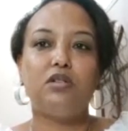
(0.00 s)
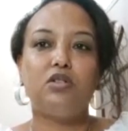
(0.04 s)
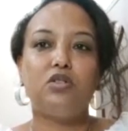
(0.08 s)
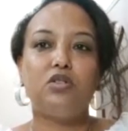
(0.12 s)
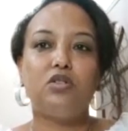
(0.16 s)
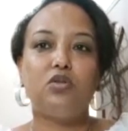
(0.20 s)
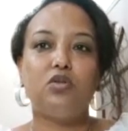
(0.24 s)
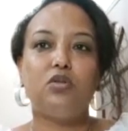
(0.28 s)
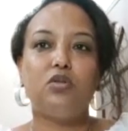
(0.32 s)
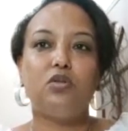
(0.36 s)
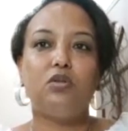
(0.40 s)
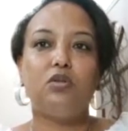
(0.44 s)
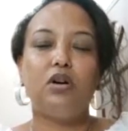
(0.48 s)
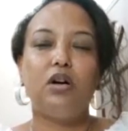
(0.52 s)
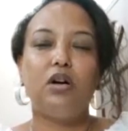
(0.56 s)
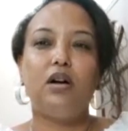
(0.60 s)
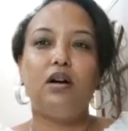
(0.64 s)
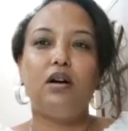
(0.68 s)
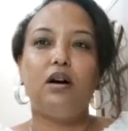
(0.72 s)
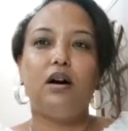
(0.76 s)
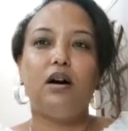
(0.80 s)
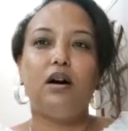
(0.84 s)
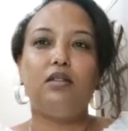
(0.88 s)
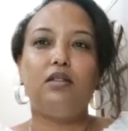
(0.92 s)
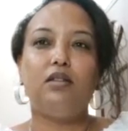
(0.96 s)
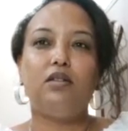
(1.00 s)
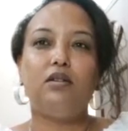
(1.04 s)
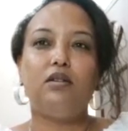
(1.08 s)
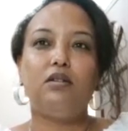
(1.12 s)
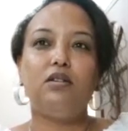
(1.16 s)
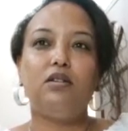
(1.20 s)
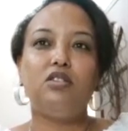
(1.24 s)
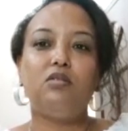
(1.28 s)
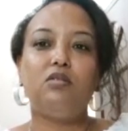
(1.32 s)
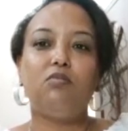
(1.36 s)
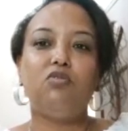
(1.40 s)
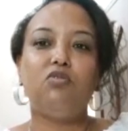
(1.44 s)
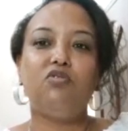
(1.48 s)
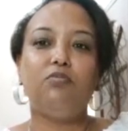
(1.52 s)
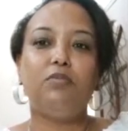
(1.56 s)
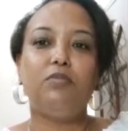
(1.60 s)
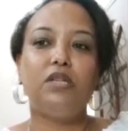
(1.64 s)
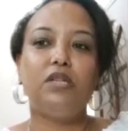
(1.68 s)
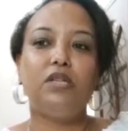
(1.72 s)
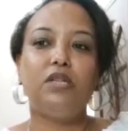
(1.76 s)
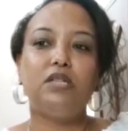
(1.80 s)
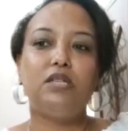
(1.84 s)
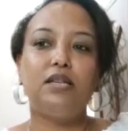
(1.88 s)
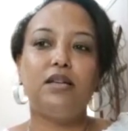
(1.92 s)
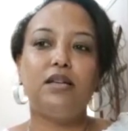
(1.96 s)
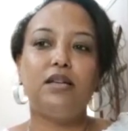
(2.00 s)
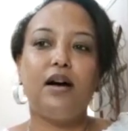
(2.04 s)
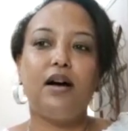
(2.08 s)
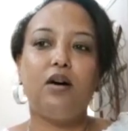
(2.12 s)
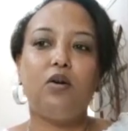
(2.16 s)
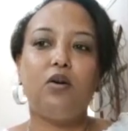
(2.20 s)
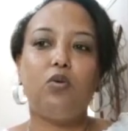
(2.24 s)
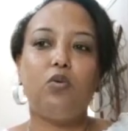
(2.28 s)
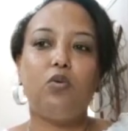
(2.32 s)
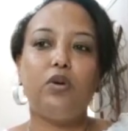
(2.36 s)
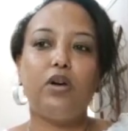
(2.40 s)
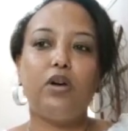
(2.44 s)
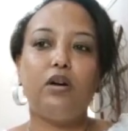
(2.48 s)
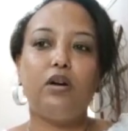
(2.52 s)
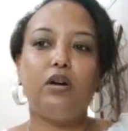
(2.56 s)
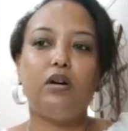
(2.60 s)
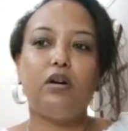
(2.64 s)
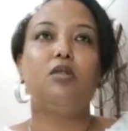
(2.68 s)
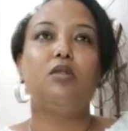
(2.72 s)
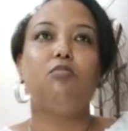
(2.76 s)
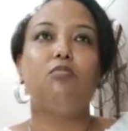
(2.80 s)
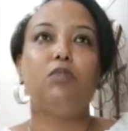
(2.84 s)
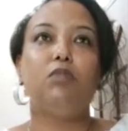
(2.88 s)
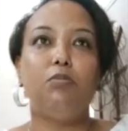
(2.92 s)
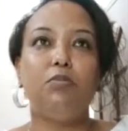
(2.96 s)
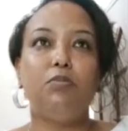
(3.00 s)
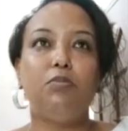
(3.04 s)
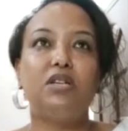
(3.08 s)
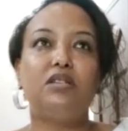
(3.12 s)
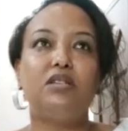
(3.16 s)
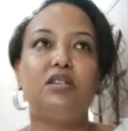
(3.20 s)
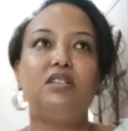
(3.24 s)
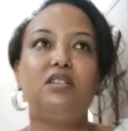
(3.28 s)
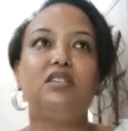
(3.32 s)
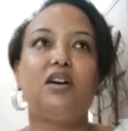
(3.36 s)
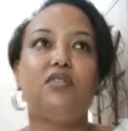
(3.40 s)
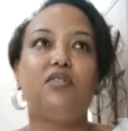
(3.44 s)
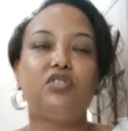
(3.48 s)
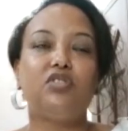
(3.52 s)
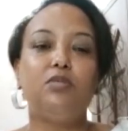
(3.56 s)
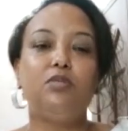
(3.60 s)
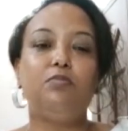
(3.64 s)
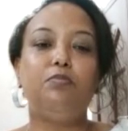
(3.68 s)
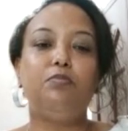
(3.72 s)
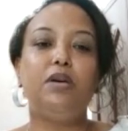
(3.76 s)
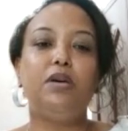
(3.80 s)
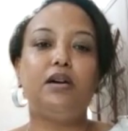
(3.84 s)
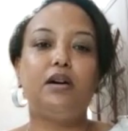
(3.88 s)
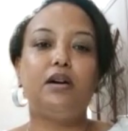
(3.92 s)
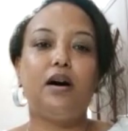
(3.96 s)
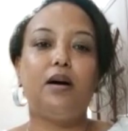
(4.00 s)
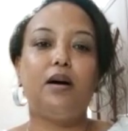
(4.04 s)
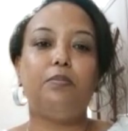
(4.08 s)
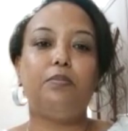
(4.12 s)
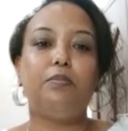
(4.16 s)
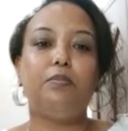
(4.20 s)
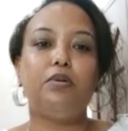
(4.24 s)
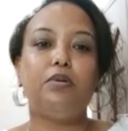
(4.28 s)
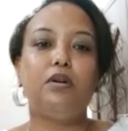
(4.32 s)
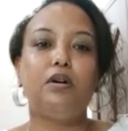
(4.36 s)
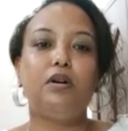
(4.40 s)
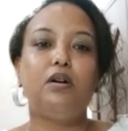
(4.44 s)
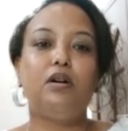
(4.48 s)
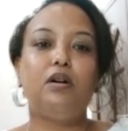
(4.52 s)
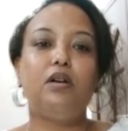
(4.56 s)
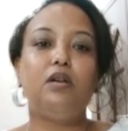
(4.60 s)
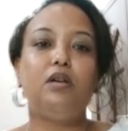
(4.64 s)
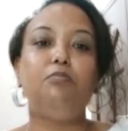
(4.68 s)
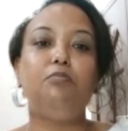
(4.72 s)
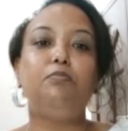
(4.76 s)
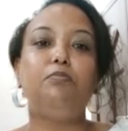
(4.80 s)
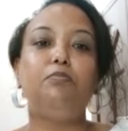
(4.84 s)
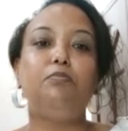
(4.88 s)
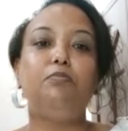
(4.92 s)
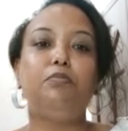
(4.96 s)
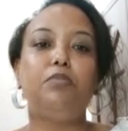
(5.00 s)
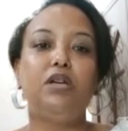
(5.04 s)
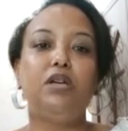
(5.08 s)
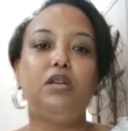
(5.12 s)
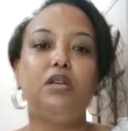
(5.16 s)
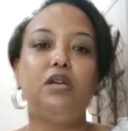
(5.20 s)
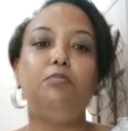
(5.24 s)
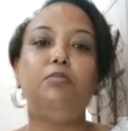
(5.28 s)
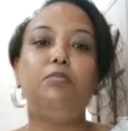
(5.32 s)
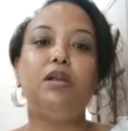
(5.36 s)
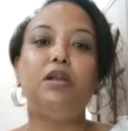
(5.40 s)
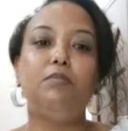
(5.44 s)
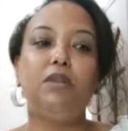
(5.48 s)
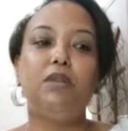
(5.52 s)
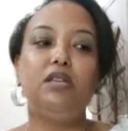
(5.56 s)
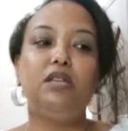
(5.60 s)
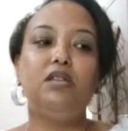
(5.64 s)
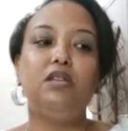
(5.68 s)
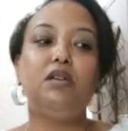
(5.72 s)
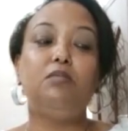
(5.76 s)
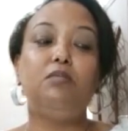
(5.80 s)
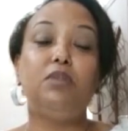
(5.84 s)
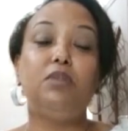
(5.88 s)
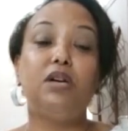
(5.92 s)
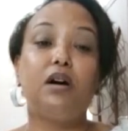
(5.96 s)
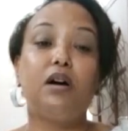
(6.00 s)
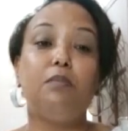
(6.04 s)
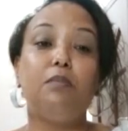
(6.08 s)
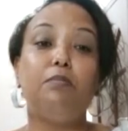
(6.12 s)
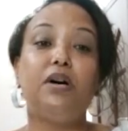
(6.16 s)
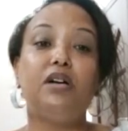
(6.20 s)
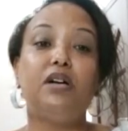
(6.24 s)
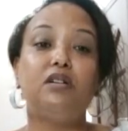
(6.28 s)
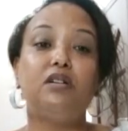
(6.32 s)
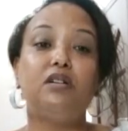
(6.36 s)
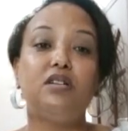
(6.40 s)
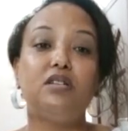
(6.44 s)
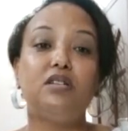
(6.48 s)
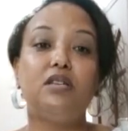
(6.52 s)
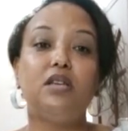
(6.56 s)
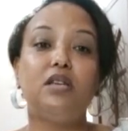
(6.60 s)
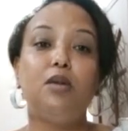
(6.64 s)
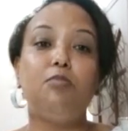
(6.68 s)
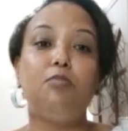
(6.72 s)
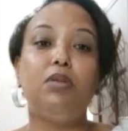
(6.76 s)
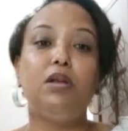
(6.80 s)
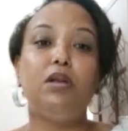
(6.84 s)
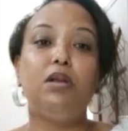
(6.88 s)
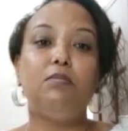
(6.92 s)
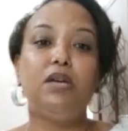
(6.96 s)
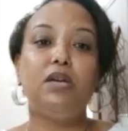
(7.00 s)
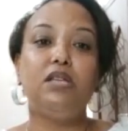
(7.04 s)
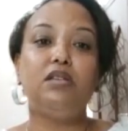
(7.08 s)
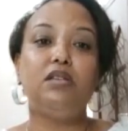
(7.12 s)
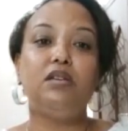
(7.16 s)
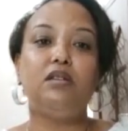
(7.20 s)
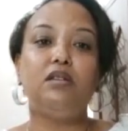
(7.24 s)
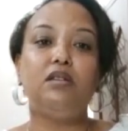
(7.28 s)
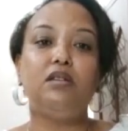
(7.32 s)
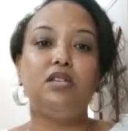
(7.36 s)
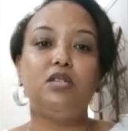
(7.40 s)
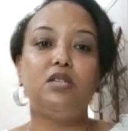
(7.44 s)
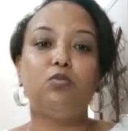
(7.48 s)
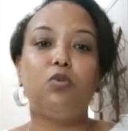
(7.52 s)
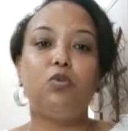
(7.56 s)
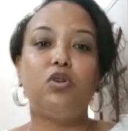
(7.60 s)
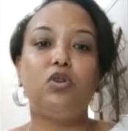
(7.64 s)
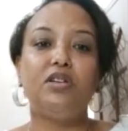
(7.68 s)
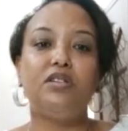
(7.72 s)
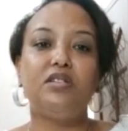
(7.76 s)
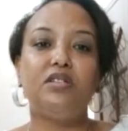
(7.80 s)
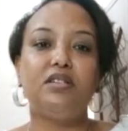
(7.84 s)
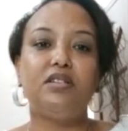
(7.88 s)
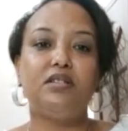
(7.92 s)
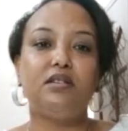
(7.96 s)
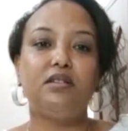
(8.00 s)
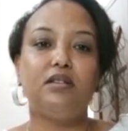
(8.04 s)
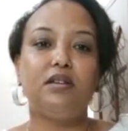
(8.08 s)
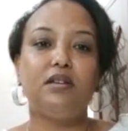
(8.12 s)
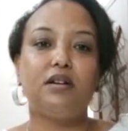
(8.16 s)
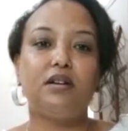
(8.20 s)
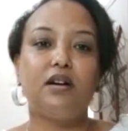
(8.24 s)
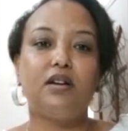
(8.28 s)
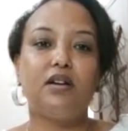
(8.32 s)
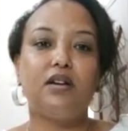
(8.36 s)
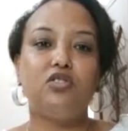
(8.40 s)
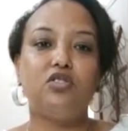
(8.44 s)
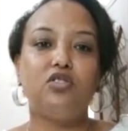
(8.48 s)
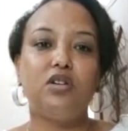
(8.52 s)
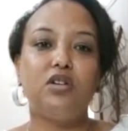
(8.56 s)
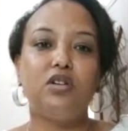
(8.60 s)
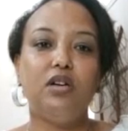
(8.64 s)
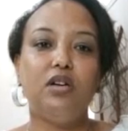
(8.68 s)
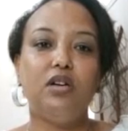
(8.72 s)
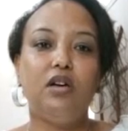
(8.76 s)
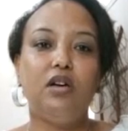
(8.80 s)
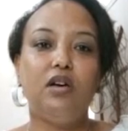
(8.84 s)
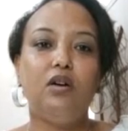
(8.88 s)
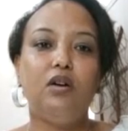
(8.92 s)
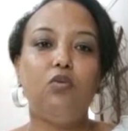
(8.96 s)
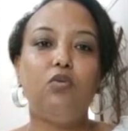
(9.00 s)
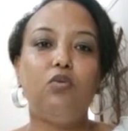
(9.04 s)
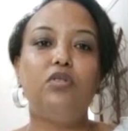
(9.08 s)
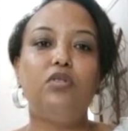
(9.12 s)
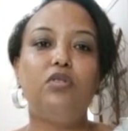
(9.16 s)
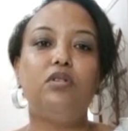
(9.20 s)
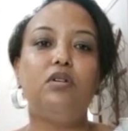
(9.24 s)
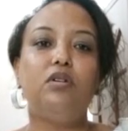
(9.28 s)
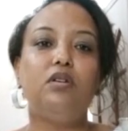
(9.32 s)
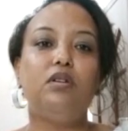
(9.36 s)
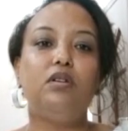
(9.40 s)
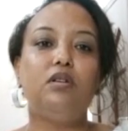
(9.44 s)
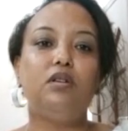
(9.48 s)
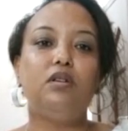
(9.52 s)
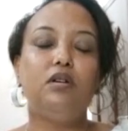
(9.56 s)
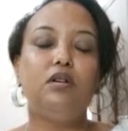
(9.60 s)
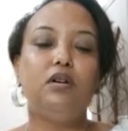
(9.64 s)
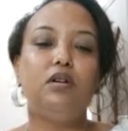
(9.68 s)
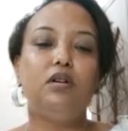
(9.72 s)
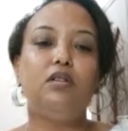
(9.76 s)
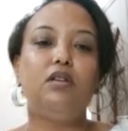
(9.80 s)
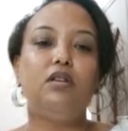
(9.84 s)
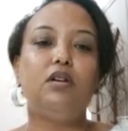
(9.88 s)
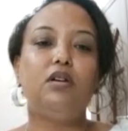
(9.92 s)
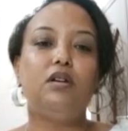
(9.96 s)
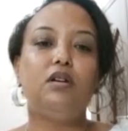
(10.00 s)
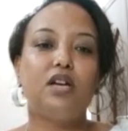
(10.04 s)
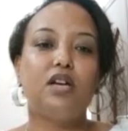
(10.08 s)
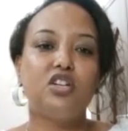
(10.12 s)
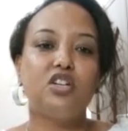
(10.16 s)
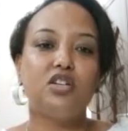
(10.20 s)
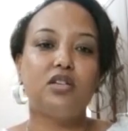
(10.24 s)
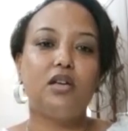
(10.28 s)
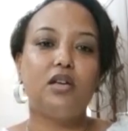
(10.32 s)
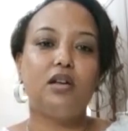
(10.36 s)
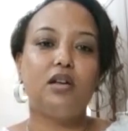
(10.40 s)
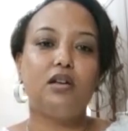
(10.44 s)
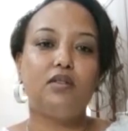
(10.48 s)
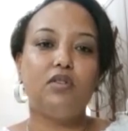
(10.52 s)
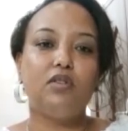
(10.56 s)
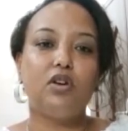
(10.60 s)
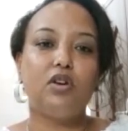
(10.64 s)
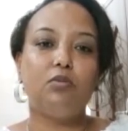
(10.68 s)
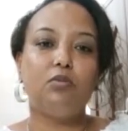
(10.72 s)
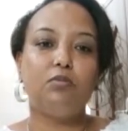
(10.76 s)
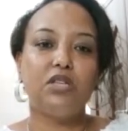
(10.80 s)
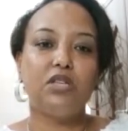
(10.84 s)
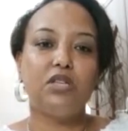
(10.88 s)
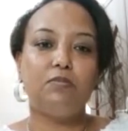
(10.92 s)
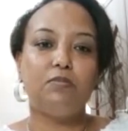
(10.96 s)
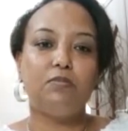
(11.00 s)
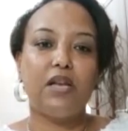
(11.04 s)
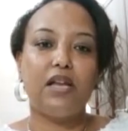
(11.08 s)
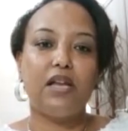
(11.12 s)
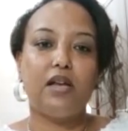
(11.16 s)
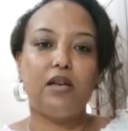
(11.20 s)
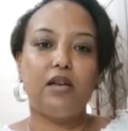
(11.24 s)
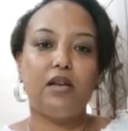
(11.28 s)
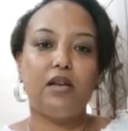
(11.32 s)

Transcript: So there is a movement now where member states have to pick up and become partners in implementing these policies in their country within their national development plan.